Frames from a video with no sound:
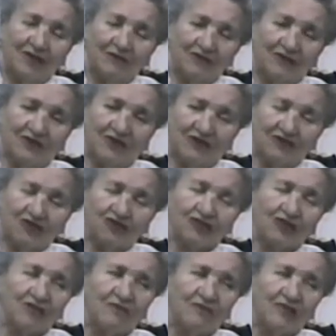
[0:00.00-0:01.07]
He was
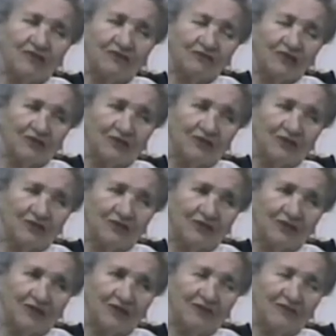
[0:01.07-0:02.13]
extremely devoted
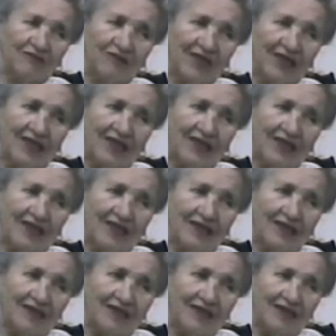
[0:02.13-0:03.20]
to her.
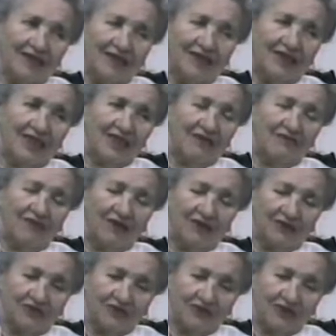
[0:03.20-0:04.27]
And he gave
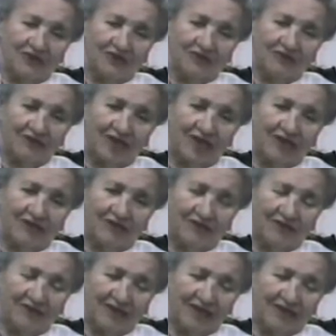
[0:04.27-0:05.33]
us a
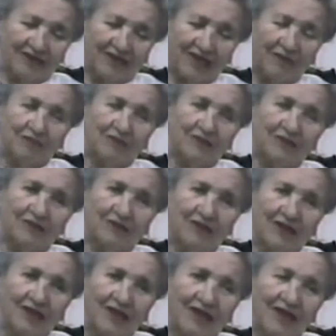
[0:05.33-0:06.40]
great uh, example
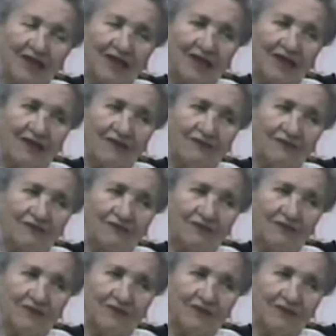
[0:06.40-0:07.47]
of
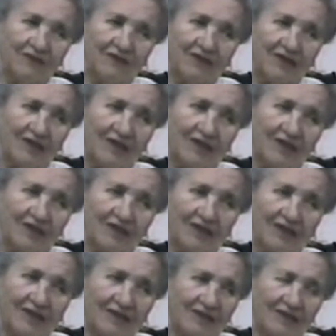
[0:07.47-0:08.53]

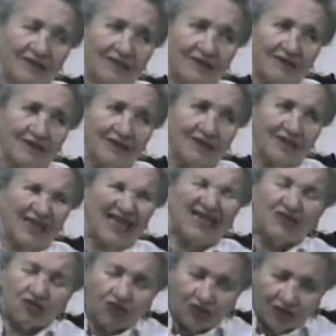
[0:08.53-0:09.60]
uh,
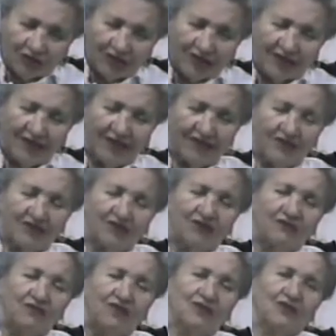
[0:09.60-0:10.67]
extraordinary
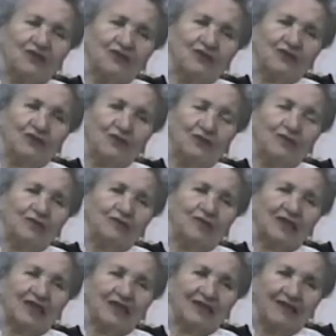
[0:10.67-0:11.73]
devotion to a
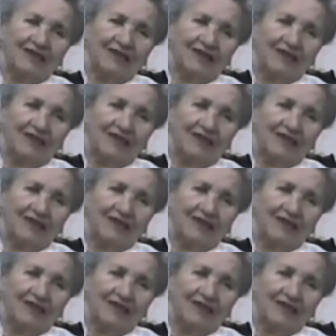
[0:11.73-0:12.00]
woman.